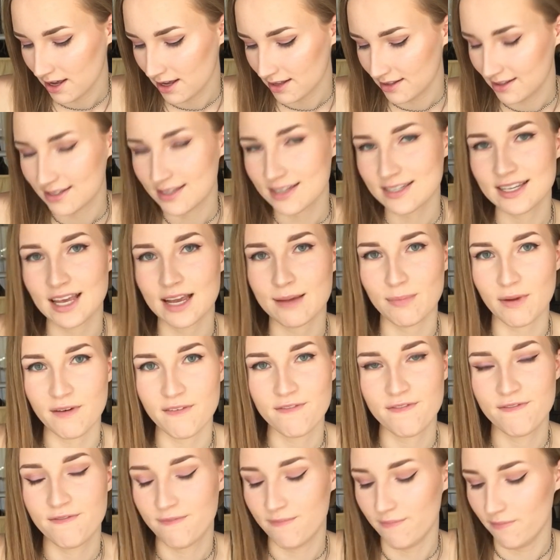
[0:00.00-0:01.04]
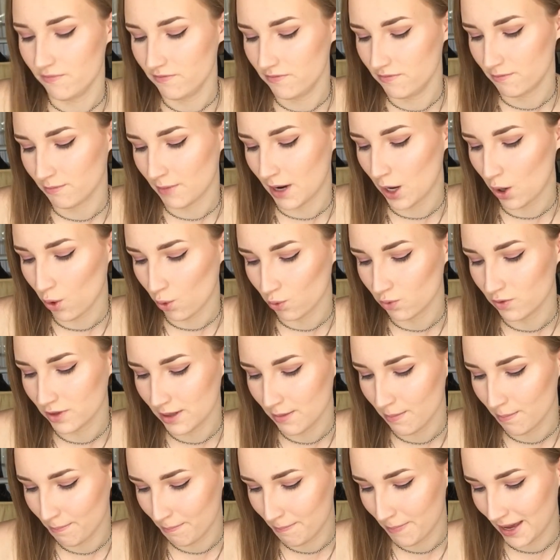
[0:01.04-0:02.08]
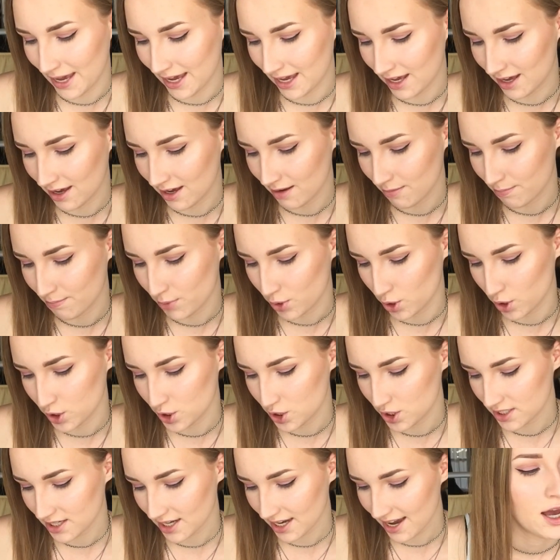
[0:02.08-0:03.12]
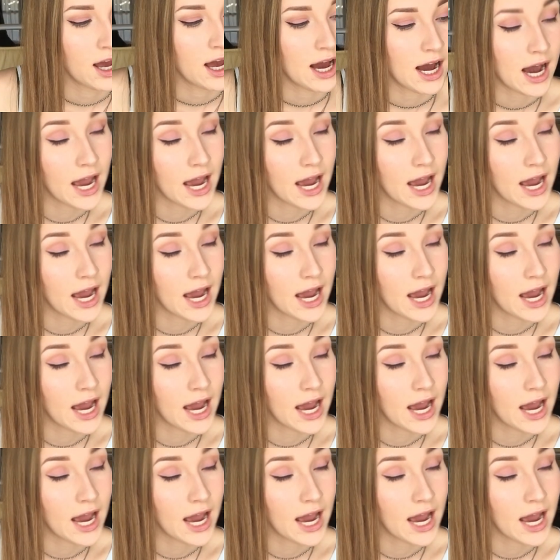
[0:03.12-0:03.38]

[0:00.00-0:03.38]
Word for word: This is like my my only big purchase, I guess.